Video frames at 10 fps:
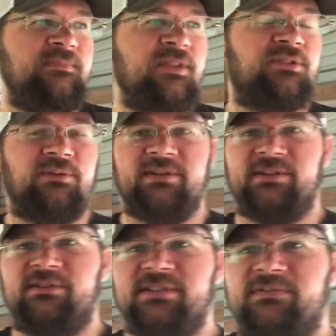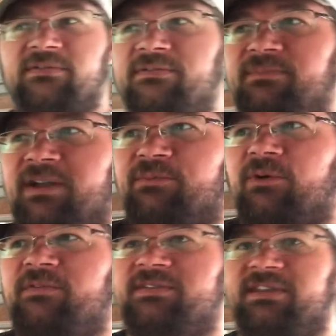Through a series of
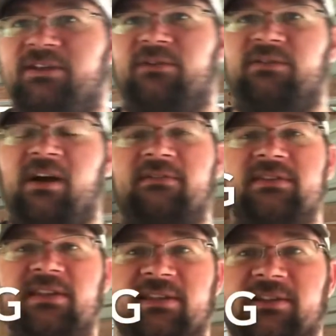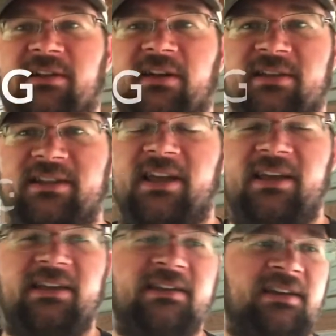metamorphosis. They go, obviously they start out as an
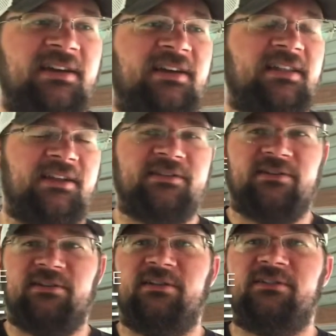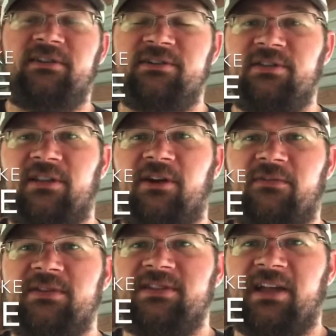egg, they turn into the
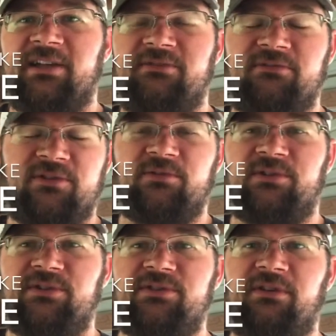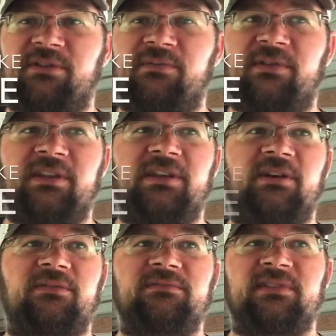larva stage, which is what you saw in the
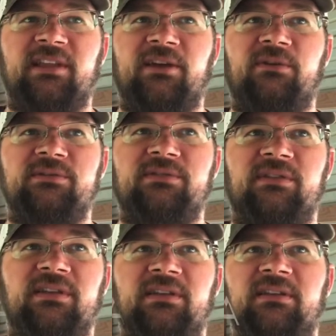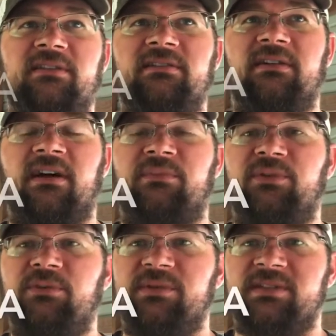video, and then they go into the
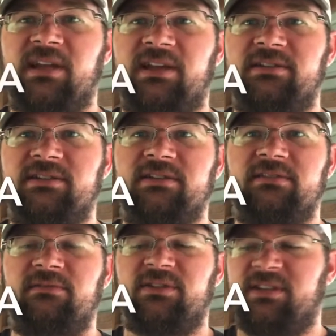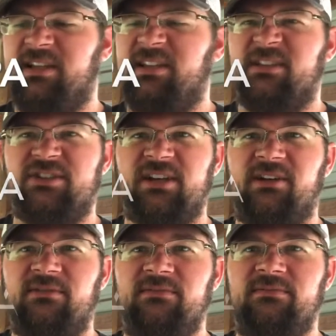pupa stage, which is like the
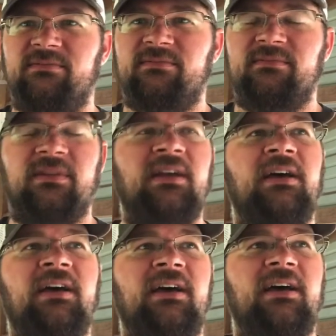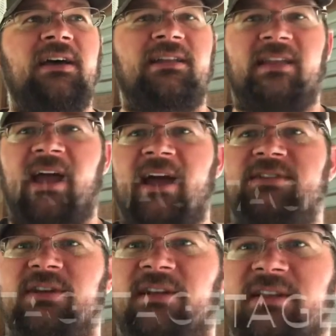shell, and then they
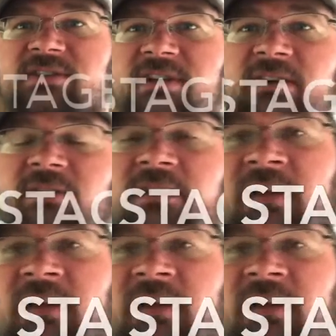hatch out of that shell